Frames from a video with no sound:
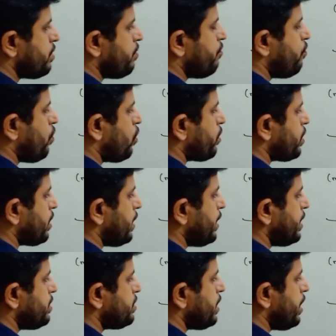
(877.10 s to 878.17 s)
for, let
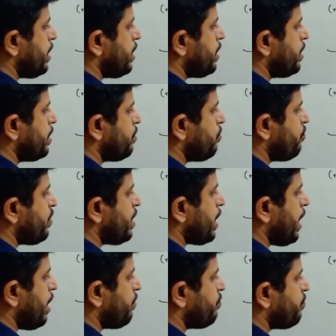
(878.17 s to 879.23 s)
us say here we
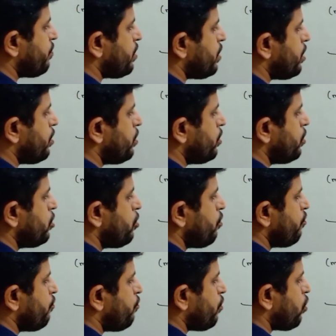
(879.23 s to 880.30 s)
have
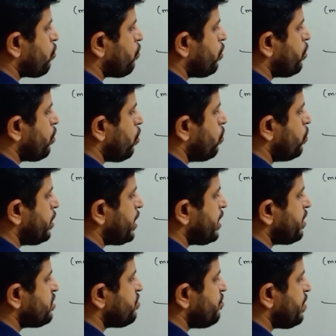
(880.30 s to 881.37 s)
forward
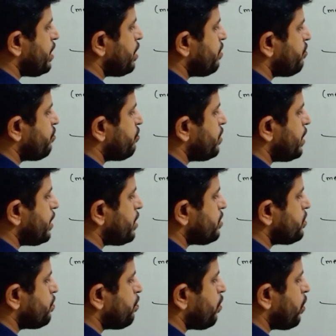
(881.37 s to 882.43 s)
voltage VF, that is
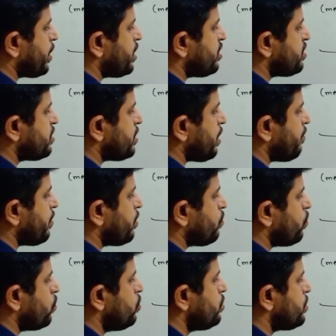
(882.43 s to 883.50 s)
0.7
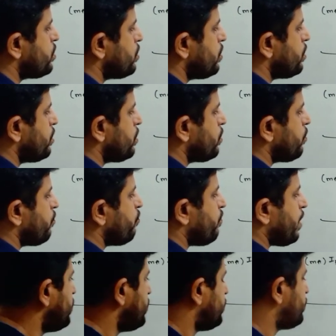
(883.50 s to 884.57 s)
volts.
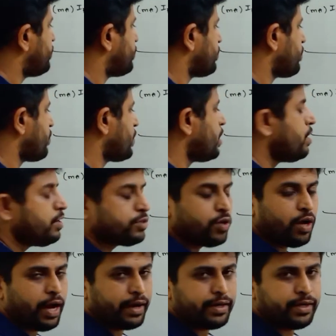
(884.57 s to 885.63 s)
Fine. So
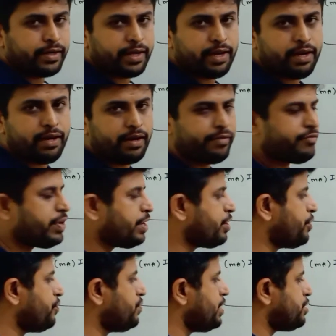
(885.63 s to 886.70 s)
until we
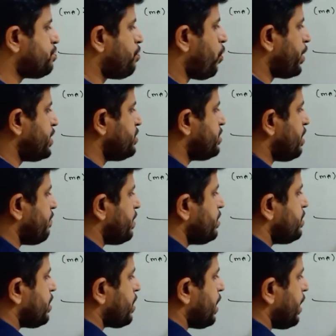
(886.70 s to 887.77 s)
give this 0.7,
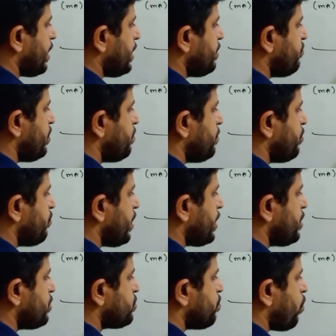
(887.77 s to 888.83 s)
the current will be very
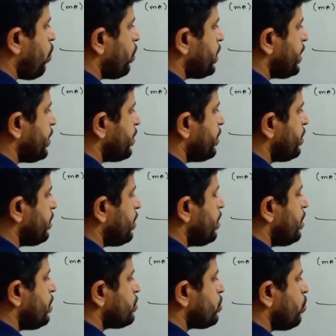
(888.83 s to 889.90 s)
small here.
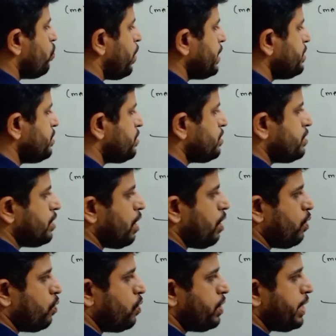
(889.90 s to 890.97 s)
So once the
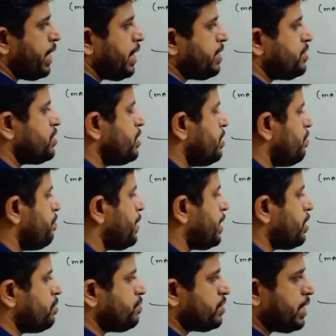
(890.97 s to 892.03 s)
voltage
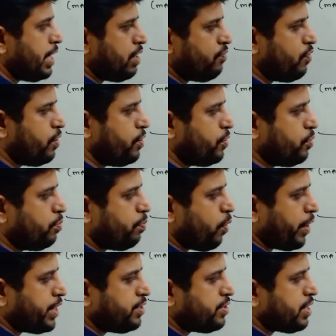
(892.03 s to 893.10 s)
becomes equal to
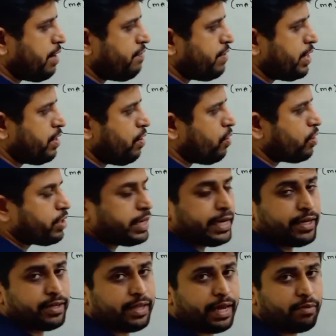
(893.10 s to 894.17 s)
0.7 or
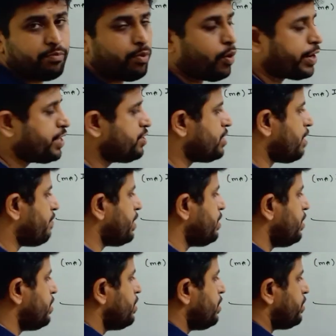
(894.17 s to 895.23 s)
greater than 0.7,
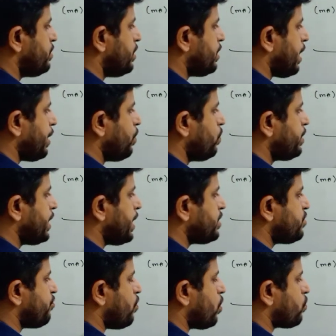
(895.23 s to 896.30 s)
the diode gets
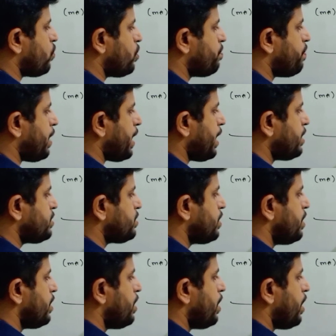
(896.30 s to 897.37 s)
forward bias
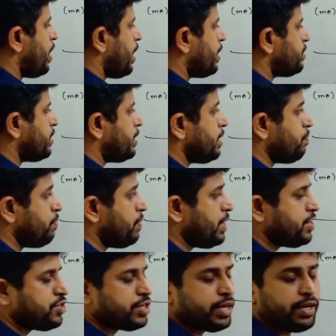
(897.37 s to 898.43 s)
and the
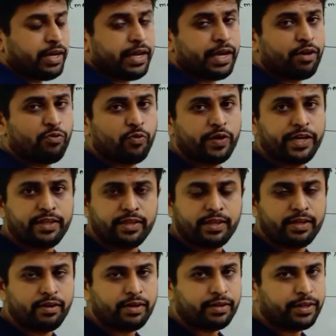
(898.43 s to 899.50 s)
depletion layer width
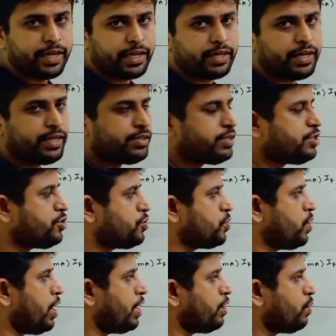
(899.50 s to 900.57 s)
decreases to
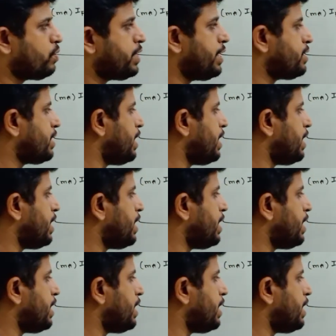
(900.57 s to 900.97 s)
allow that